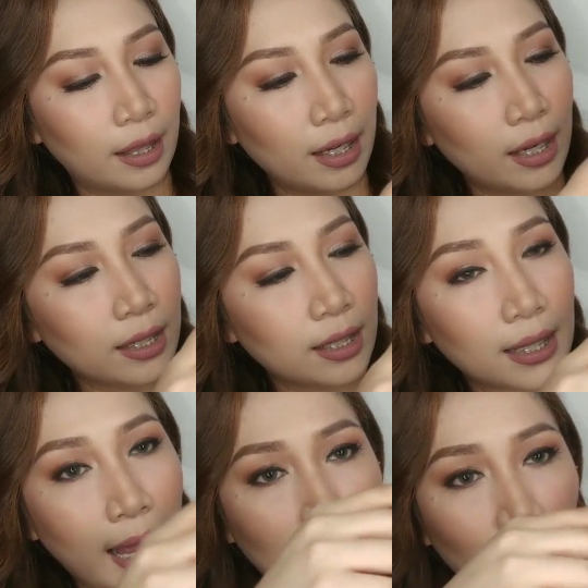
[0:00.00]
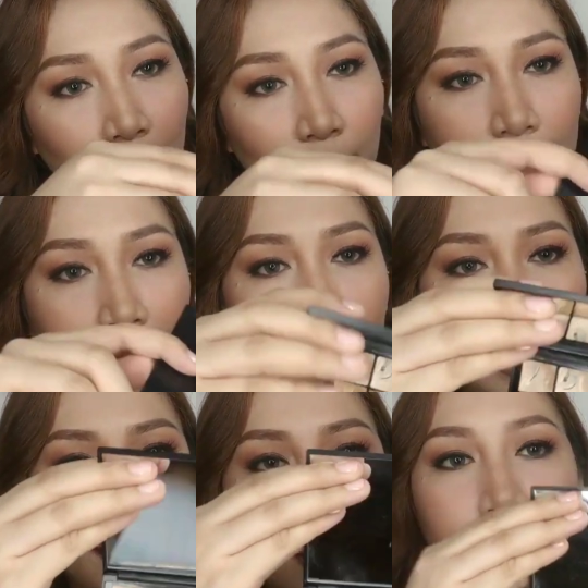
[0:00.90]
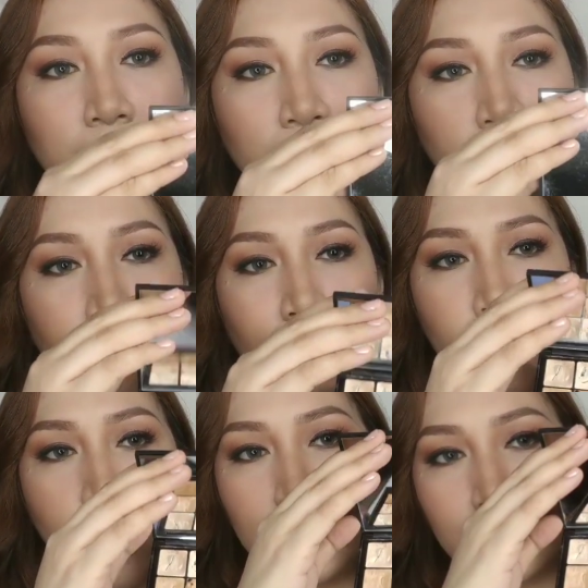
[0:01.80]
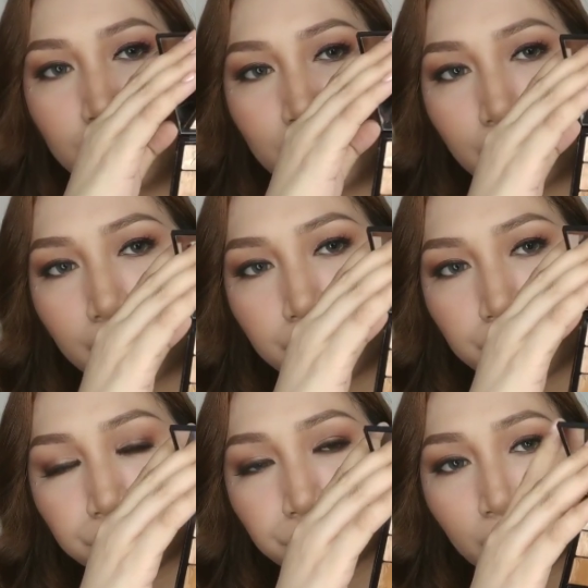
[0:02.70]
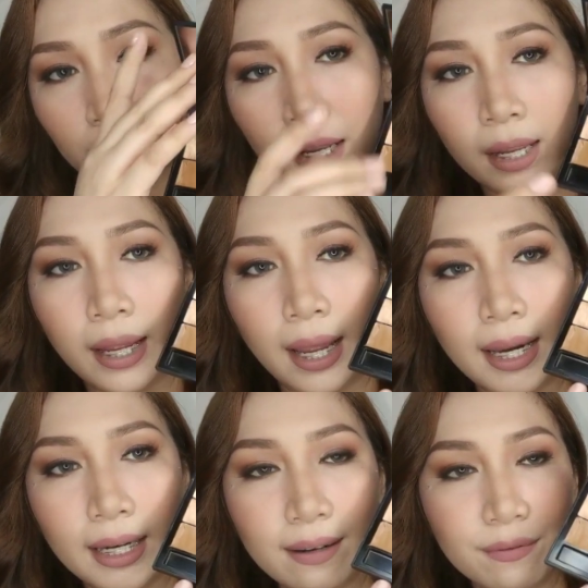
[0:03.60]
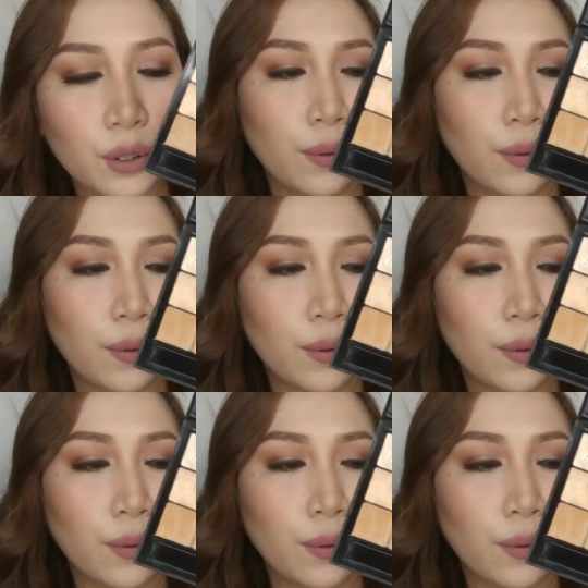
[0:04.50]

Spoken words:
this is how it looks like. It has a mirror, and it gives